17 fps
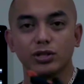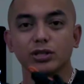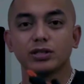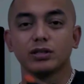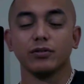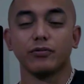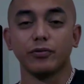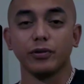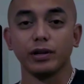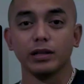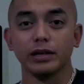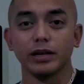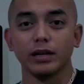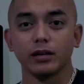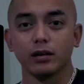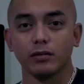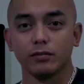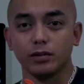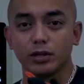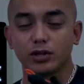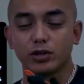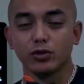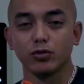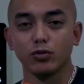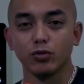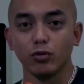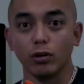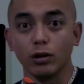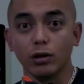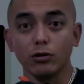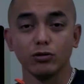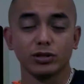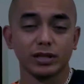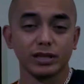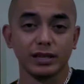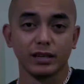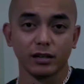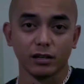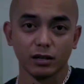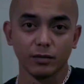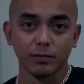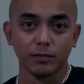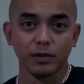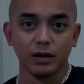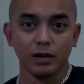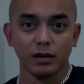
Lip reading: just the feeling of the shoe loosening up